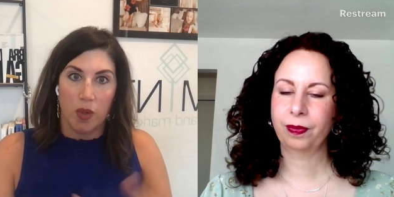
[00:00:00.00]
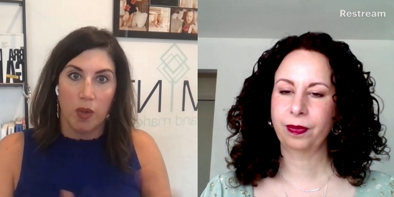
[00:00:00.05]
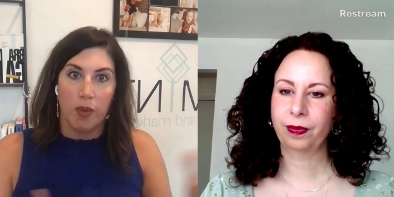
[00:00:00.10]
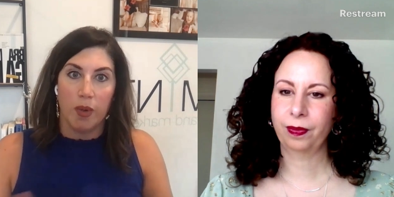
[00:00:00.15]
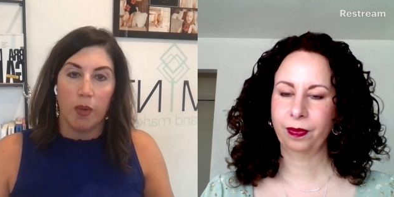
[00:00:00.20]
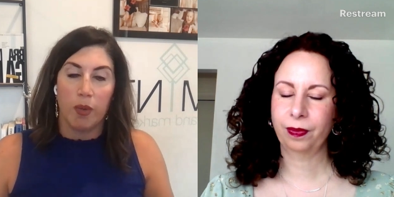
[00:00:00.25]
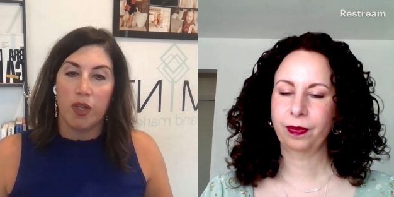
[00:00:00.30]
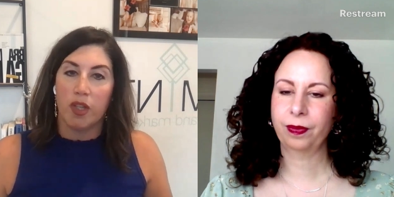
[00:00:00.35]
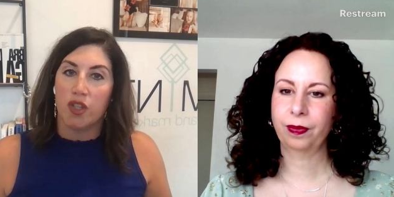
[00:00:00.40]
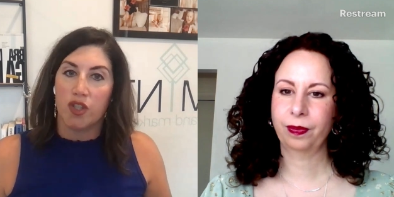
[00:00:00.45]
Speaker 1: but
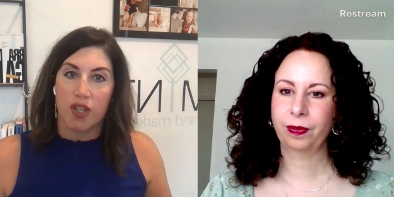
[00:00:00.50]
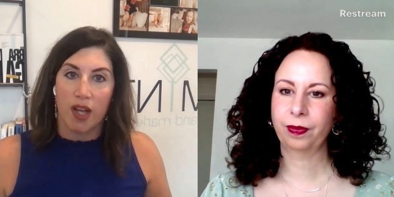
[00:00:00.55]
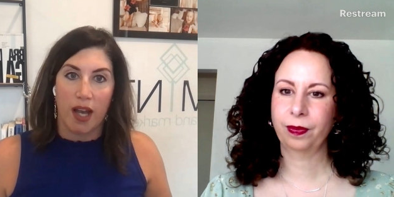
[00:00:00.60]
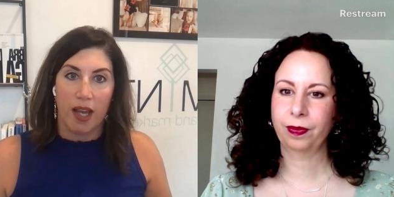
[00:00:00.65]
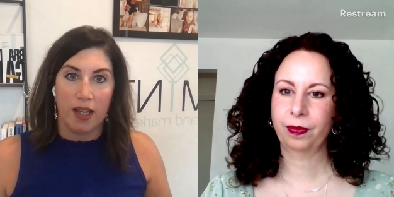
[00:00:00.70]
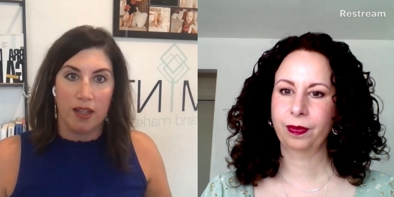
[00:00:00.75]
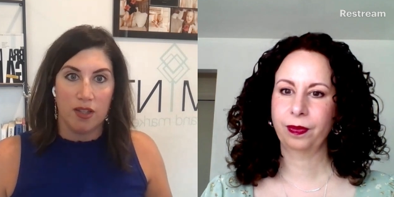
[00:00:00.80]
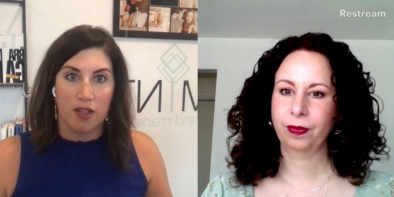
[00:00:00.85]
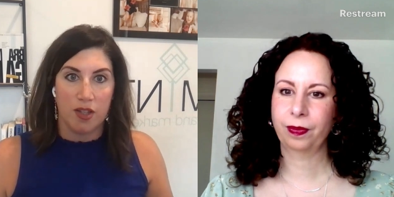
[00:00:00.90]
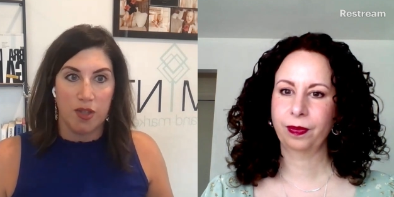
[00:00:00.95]
when you're
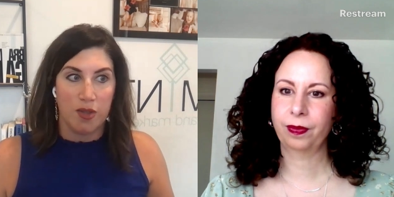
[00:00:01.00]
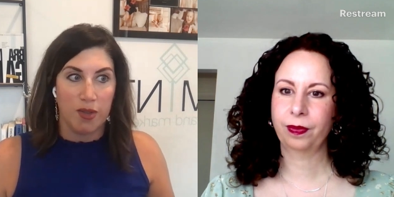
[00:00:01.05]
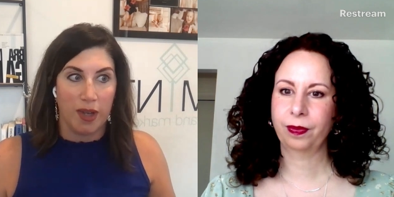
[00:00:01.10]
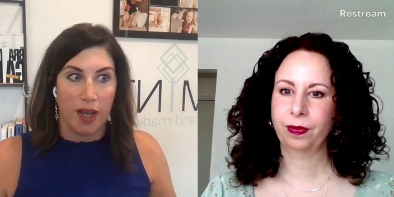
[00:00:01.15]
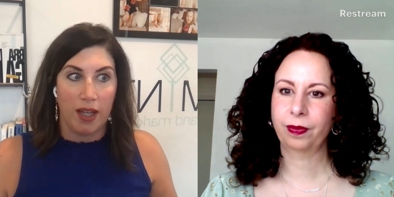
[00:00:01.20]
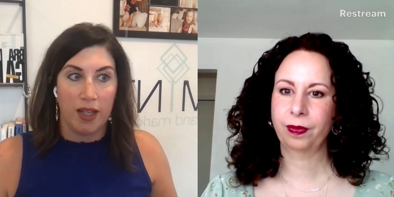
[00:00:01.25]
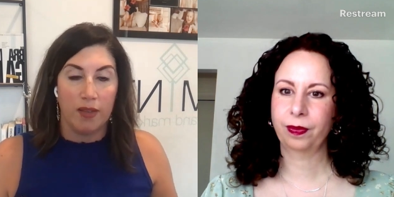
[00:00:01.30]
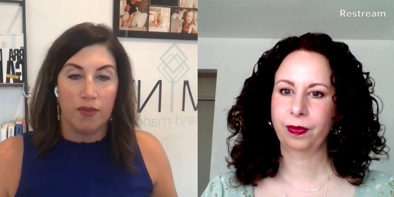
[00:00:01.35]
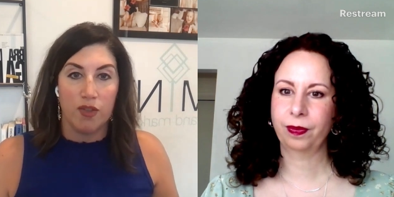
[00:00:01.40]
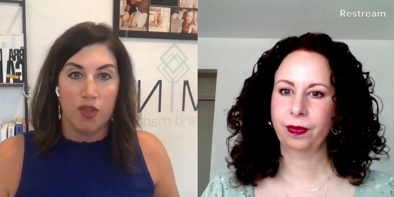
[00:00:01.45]
trying to
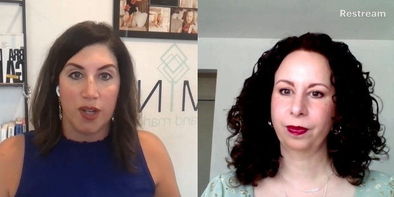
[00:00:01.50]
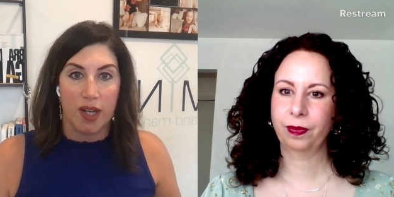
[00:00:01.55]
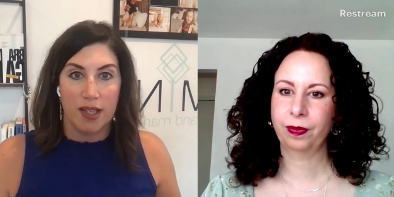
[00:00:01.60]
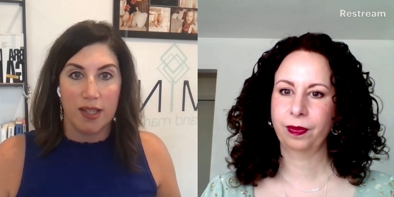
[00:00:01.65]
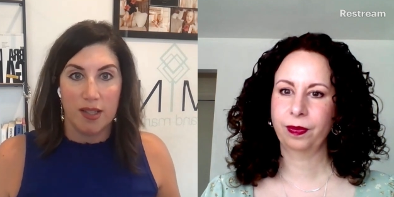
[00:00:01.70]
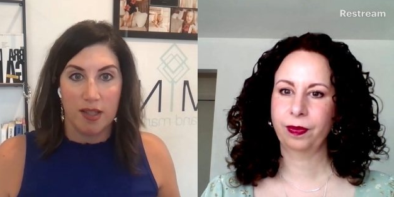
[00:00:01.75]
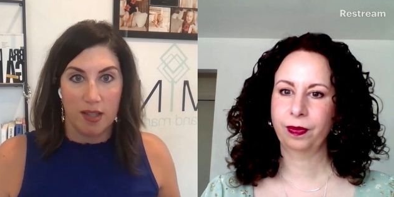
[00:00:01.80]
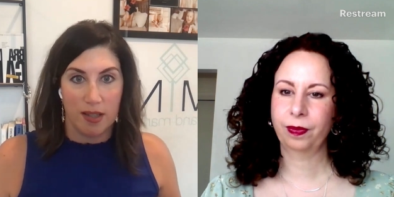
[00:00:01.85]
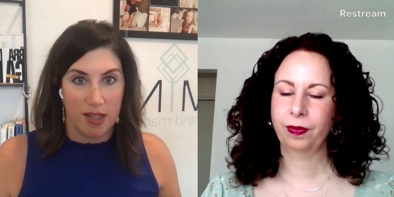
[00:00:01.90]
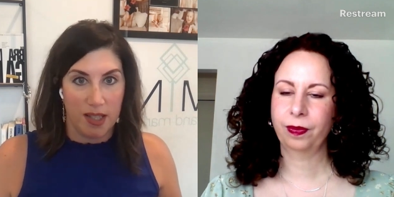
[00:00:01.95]
kind of dress
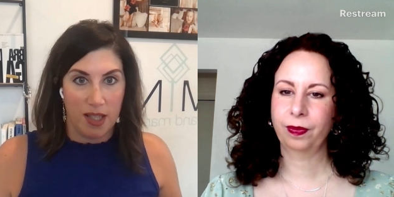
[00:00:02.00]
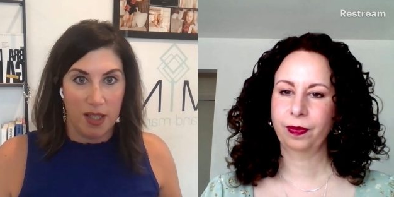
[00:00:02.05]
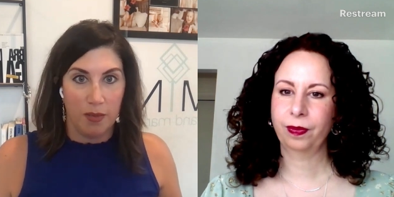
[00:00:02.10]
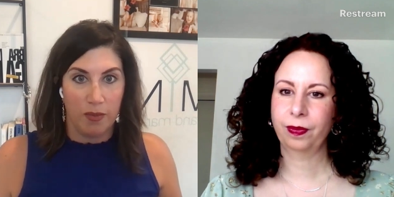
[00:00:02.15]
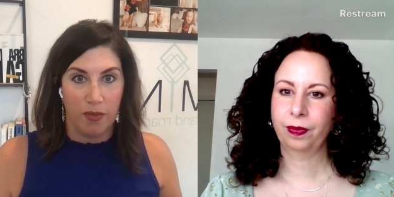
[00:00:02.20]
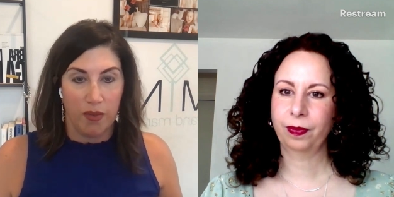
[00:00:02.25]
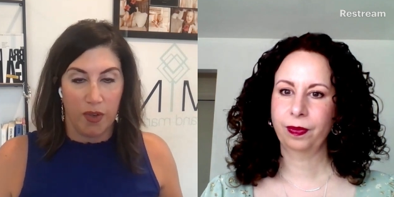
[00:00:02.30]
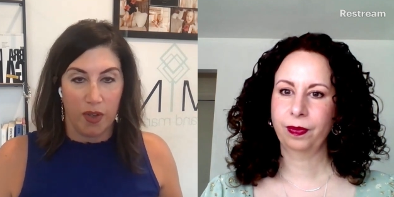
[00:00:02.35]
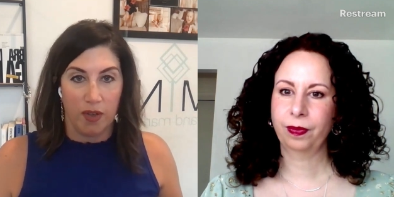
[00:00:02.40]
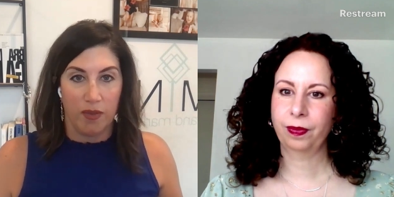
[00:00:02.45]
your team
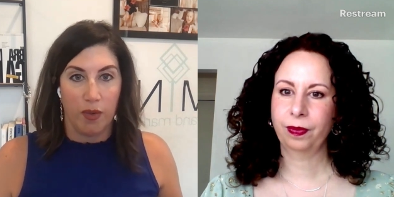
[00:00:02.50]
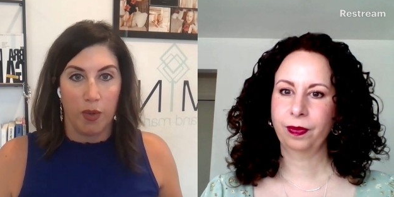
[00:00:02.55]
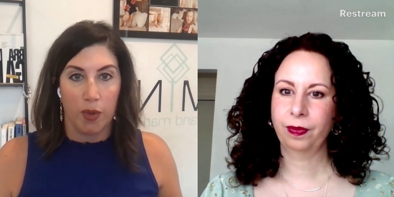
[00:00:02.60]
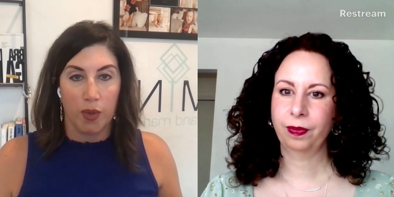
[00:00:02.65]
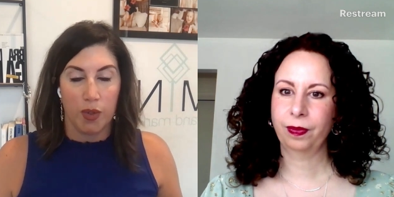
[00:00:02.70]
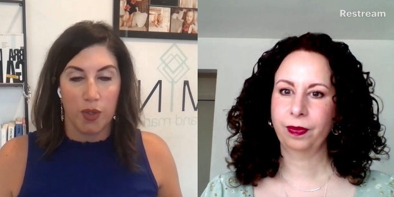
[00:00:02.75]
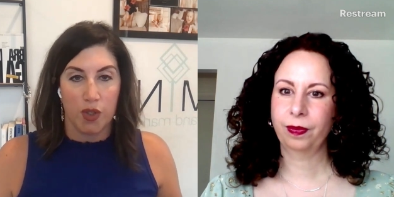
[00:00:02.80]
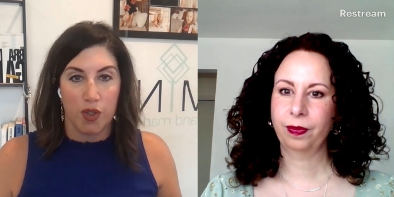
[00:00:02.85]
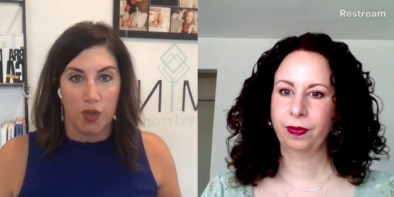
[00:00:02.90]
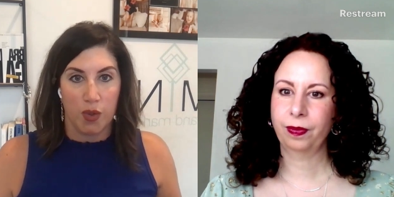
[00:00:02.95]
for a photo
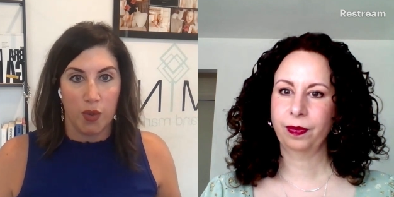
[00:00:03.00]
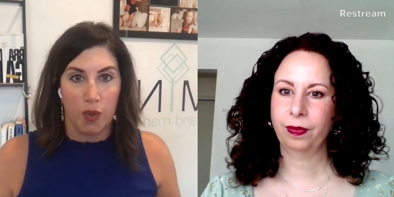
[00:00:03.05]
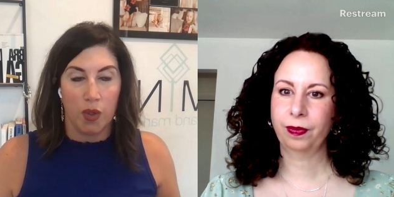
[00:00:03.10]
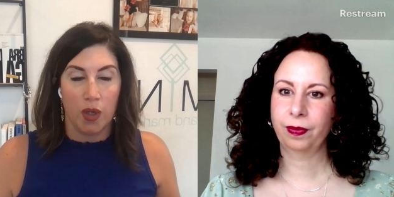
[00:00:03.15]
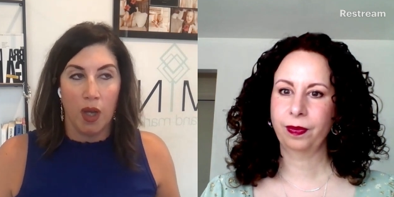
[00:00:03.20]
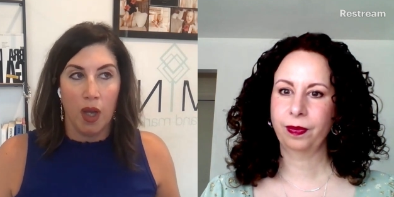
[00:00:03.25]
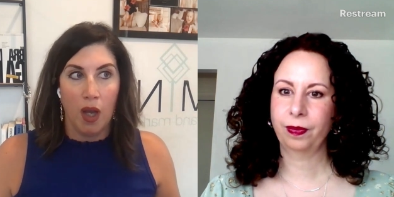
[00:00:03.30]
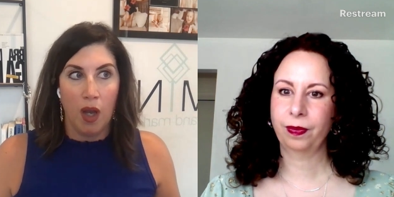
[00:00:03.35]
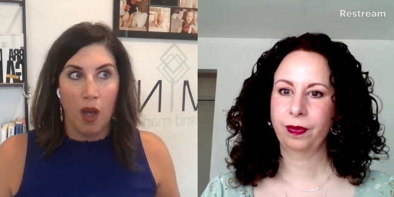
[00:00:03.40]
shoot